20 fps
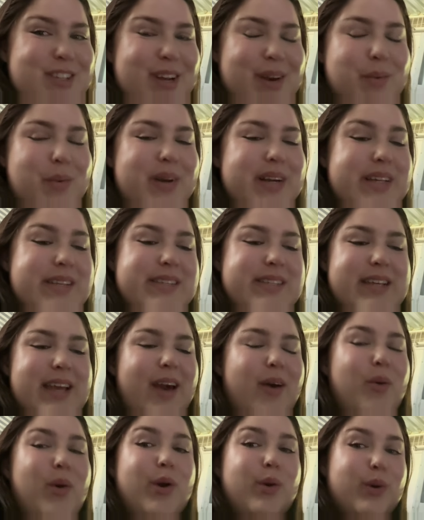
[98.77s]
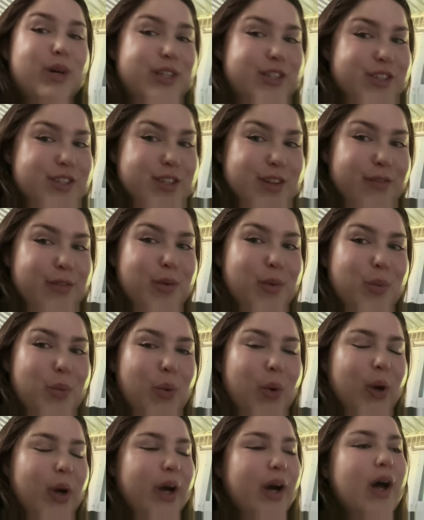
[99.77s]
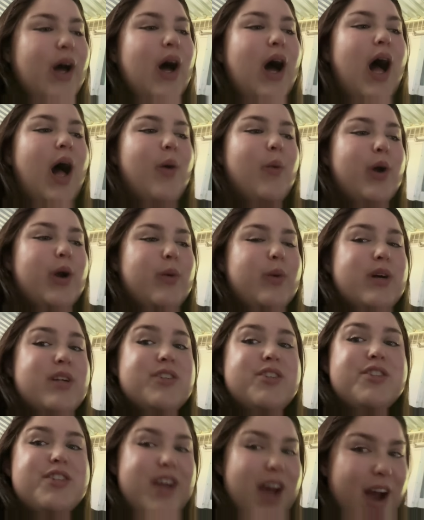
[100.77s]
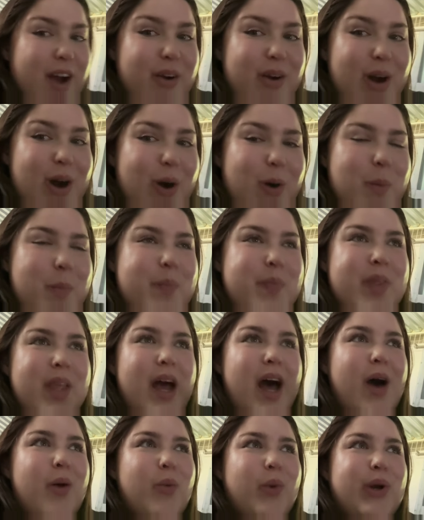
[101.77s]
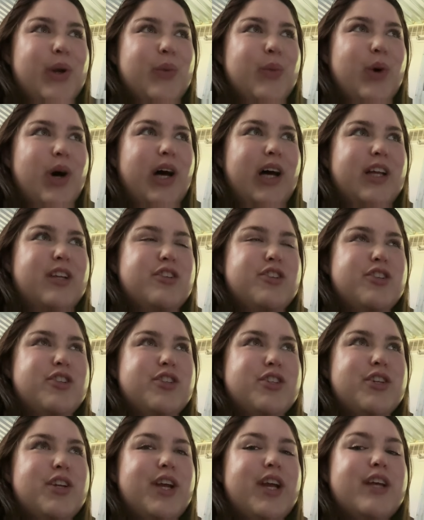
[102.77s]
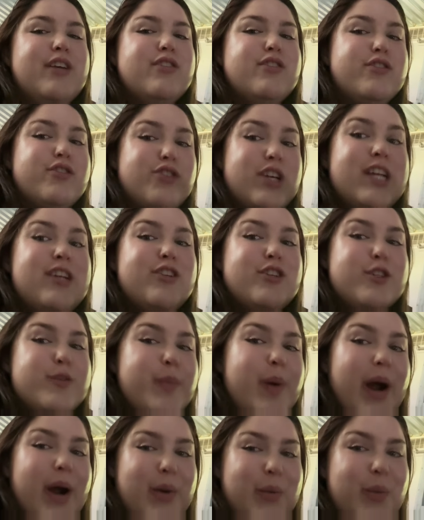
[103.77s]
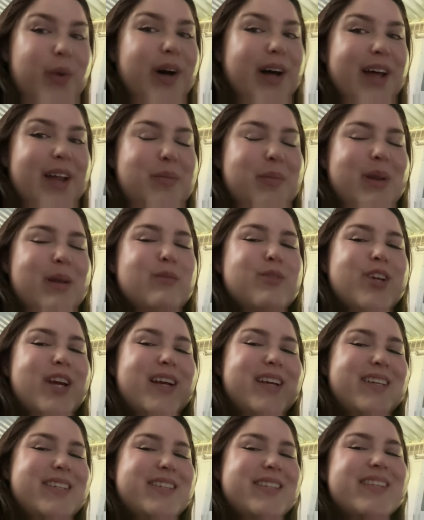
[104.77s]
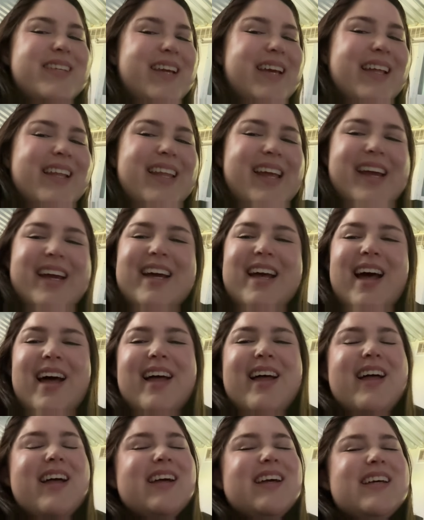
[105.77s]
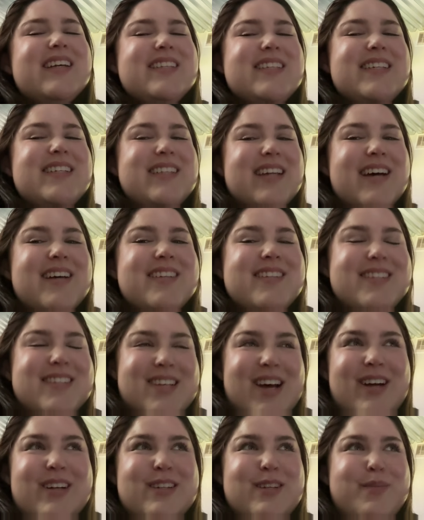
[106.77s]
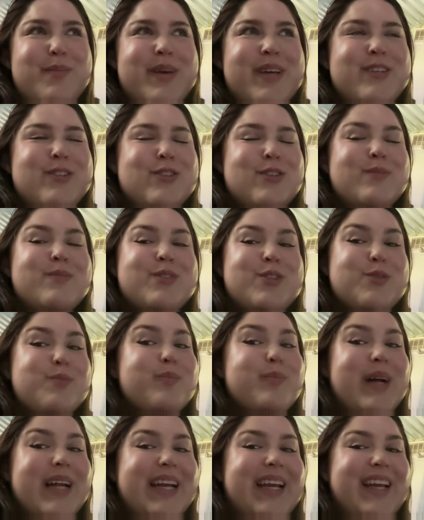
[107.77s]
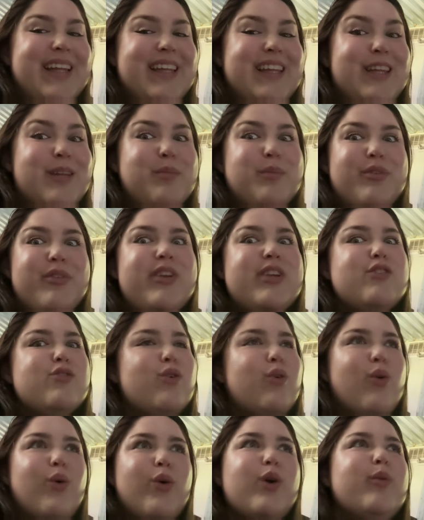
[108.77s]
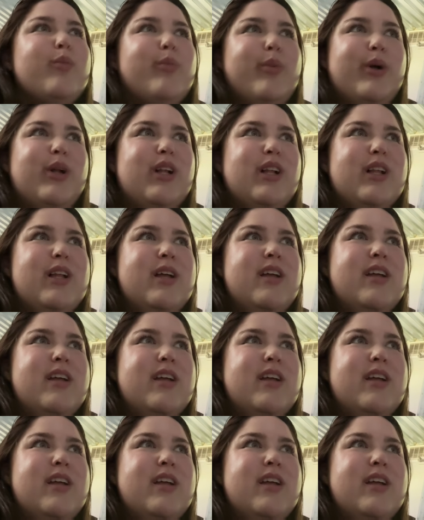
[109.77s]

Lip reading: that I wanna see. I wanna watch Civil War. I wanna watch Tarot. I wanna watch Strangers Part 1, but I'm trying to see, like, because it does suck to pay so much money and then the movie is horrible.